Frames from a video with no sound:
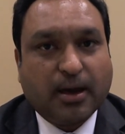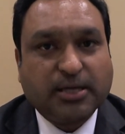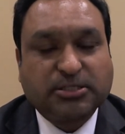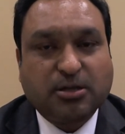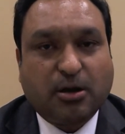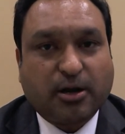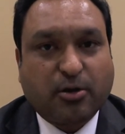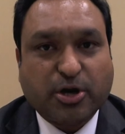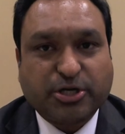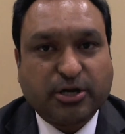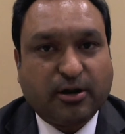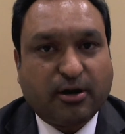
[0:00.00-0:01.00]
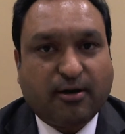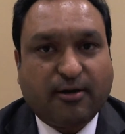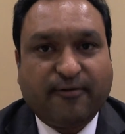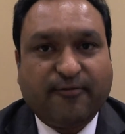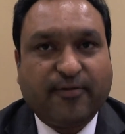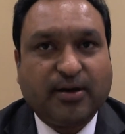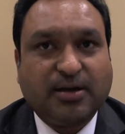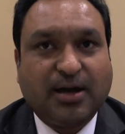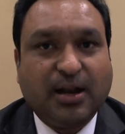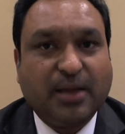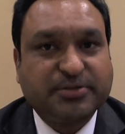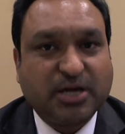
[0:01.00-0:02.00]
It's not a question
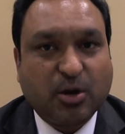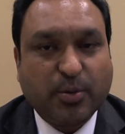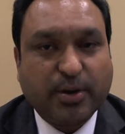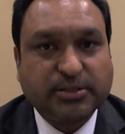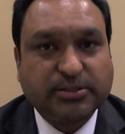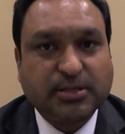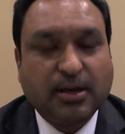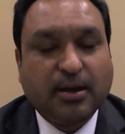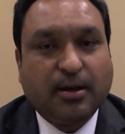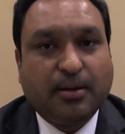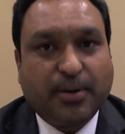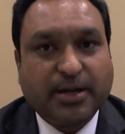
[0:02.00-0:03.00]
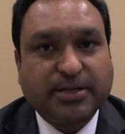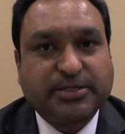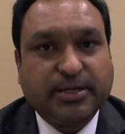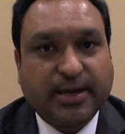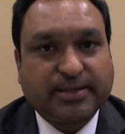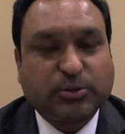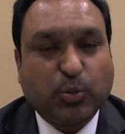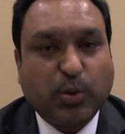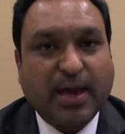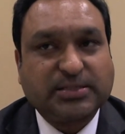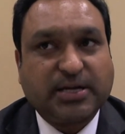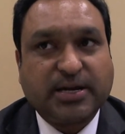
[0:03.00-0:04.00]
of lip service, but yes,
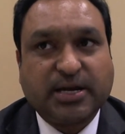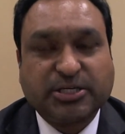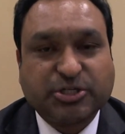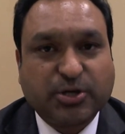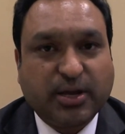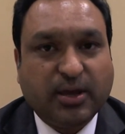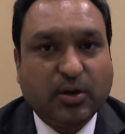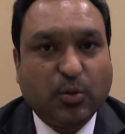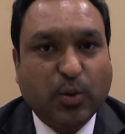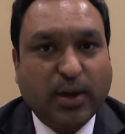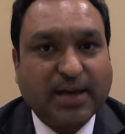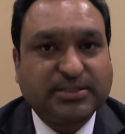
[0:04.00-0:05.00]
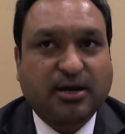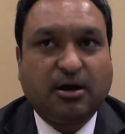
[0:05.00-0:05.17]
we as an industry, we as a